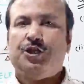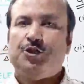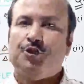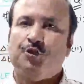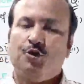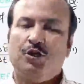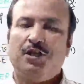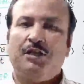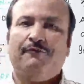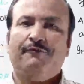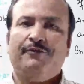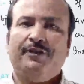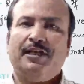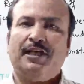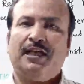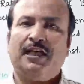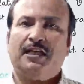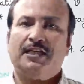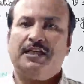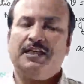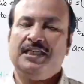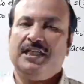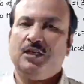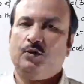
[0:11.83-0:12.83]
Today we
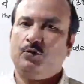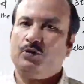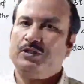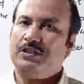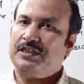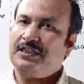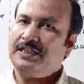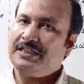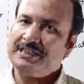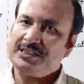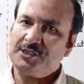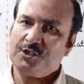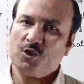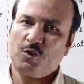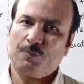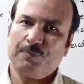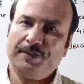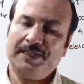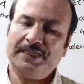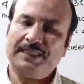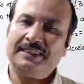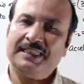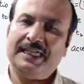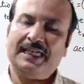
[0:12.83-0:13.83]
are dealing with the next
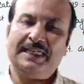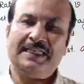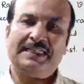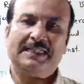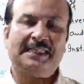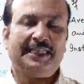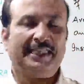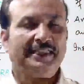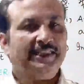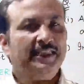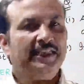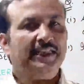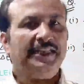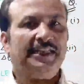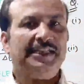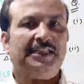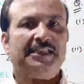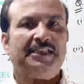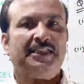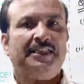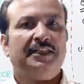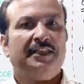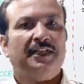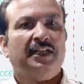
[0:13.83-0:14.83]
topic, that is
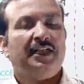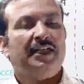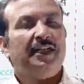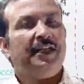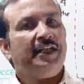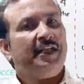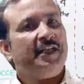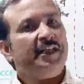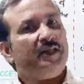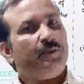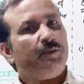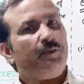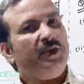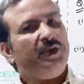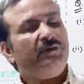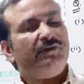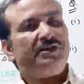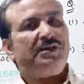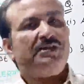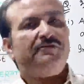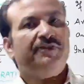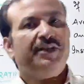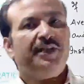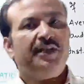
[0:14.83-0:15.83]
acceleration. In the
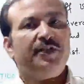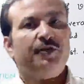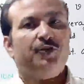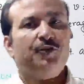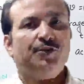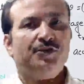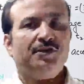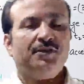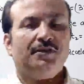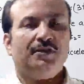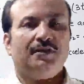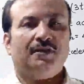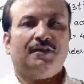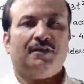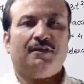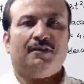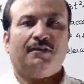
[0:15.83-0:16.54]
previous videos,